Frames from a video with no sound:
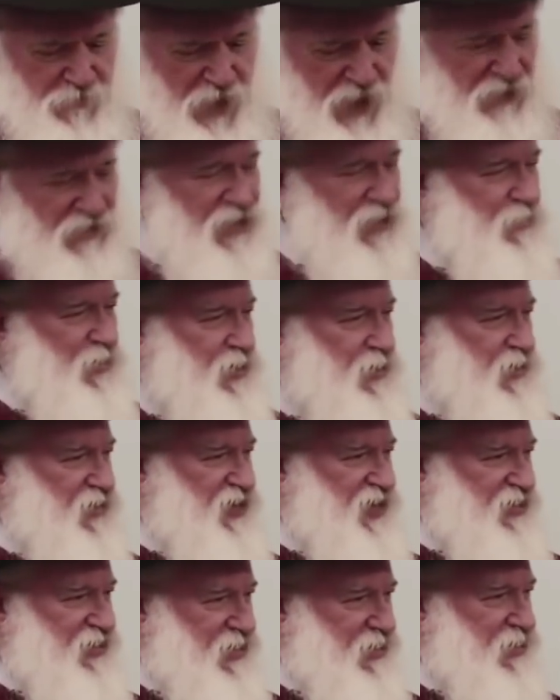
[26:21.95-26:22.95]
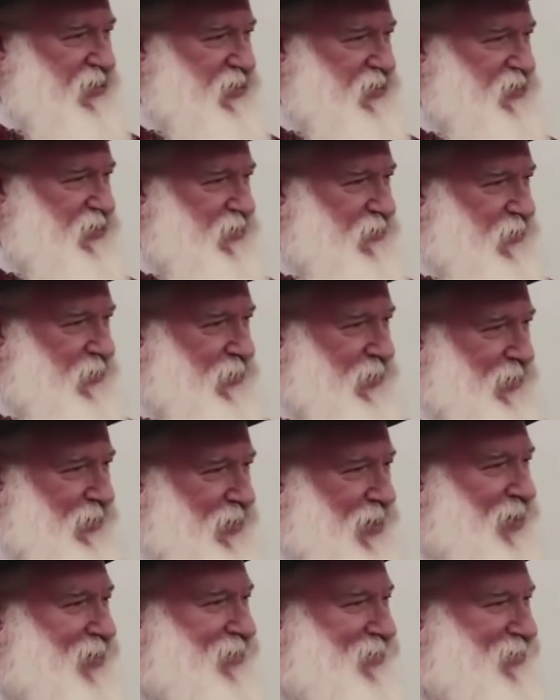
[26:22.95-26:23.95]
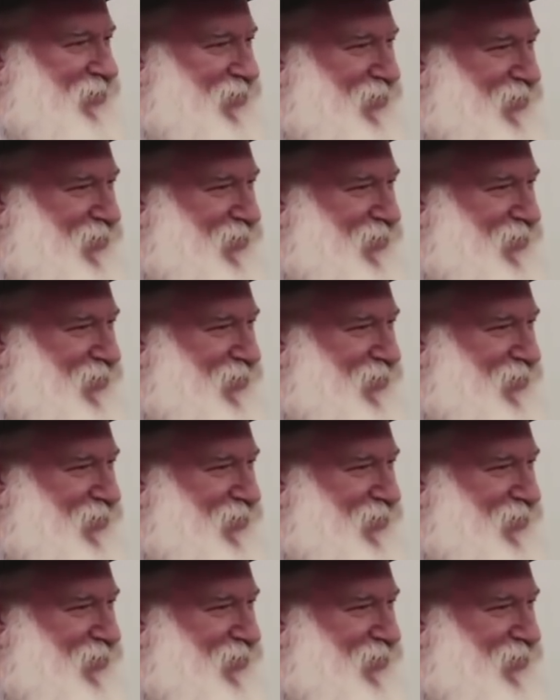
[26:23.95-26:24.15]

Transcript: Partly because I didn't disagree with her.